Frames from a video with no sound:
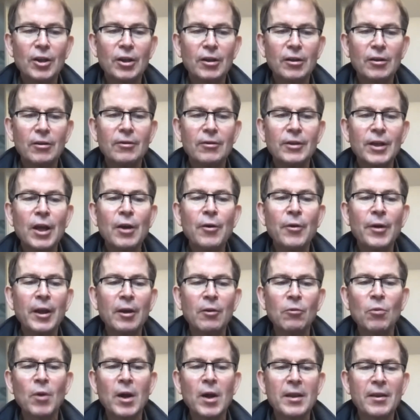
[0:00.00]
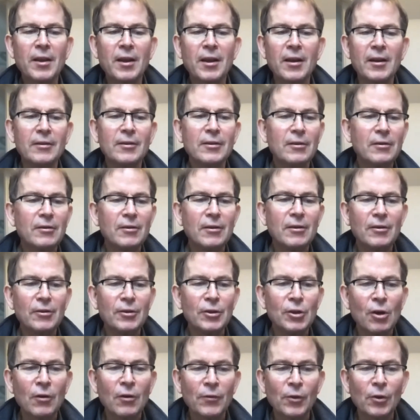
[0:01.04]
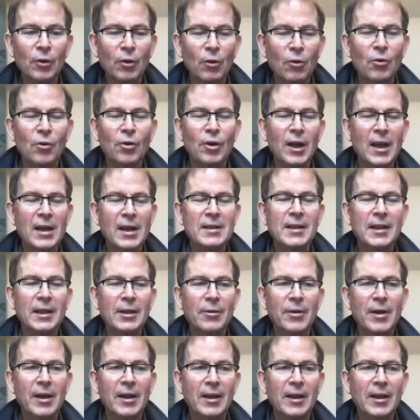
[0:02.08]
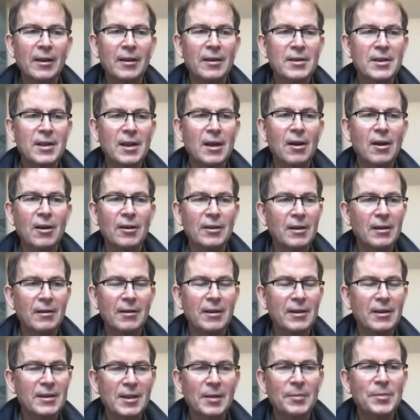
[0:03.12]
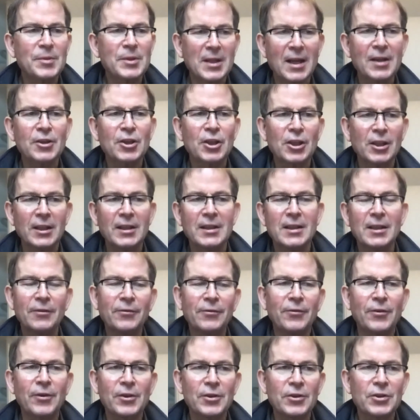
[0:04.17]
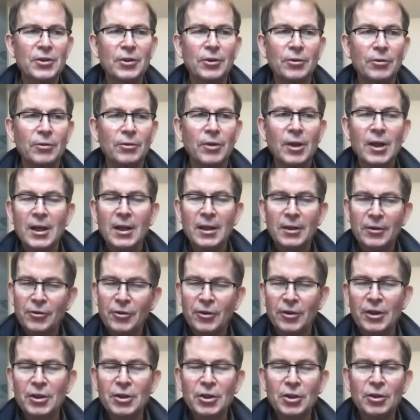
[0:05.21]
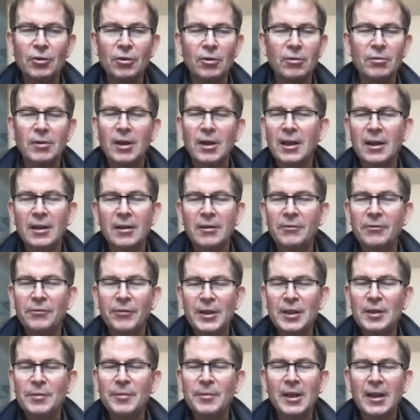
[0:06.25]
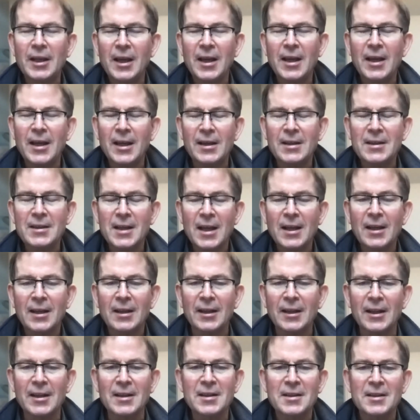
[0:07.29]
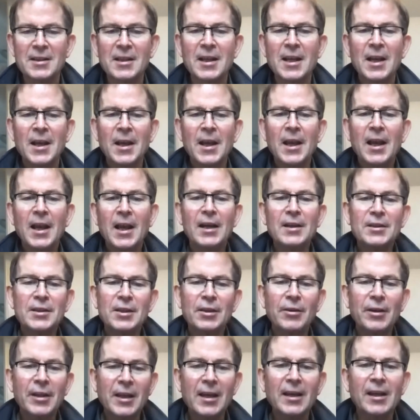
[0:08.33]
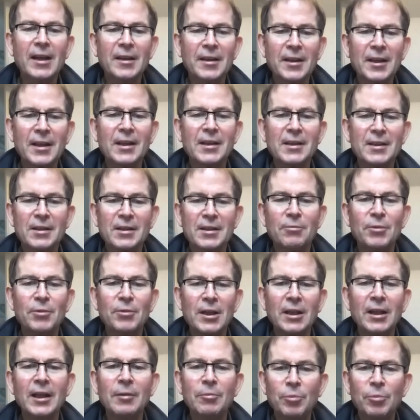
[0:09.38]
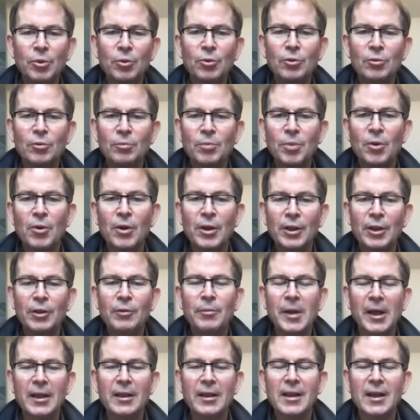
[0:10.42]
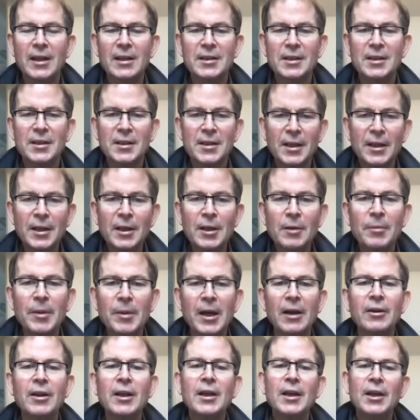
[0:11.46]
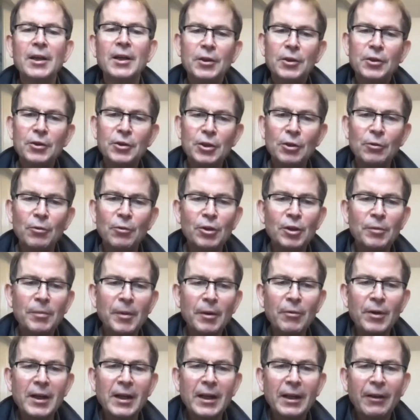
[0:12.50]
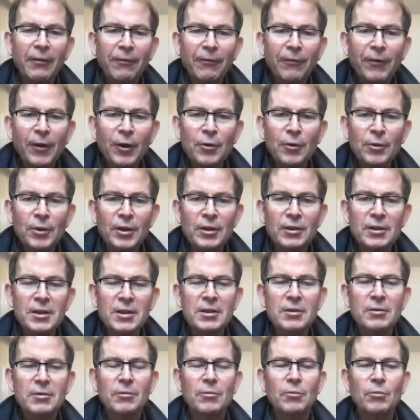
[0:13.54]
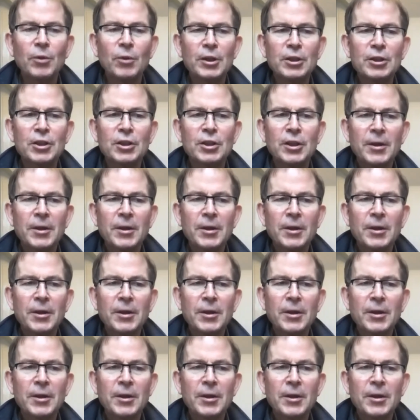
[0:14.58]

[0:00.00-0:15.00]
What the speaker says: knowing whether novel oral anticoagulants are substantially different to traditional vitamin K antagonists. And so again, I think it's a really important point you make there, to think about, do you want to be really focused, which,